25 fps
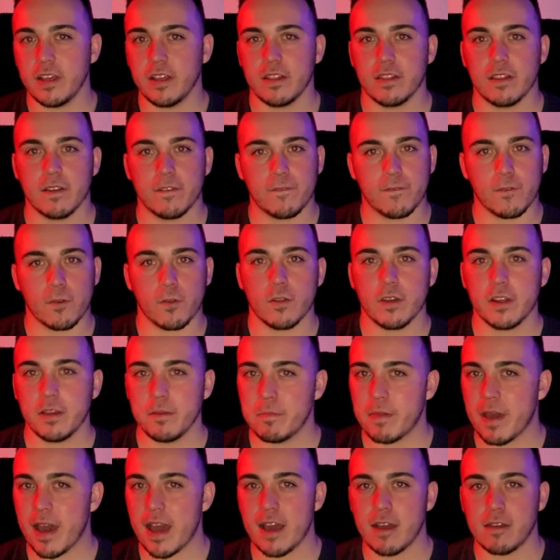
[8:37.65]
the 40
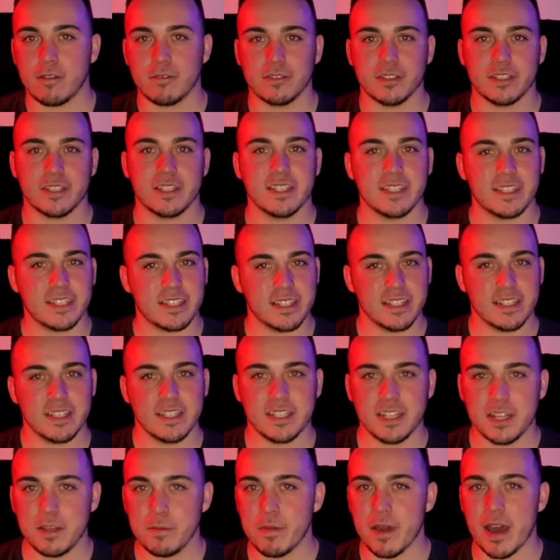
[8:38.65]
pounds, the
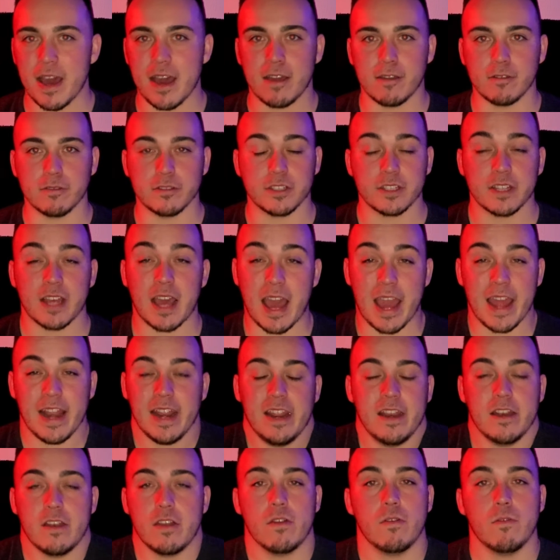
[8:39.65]
60 pounds. I
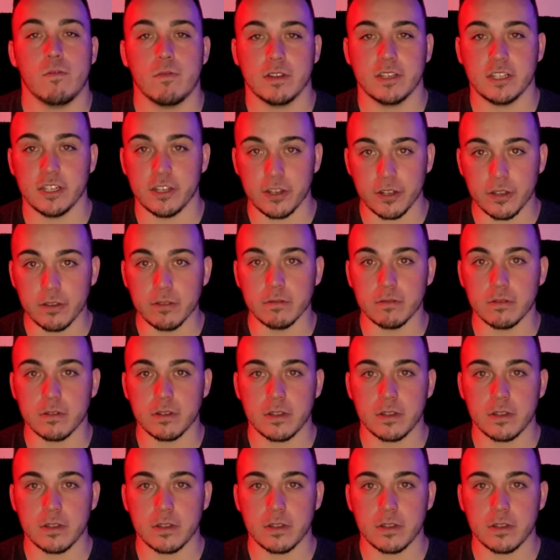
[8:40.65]
didn't know what to do.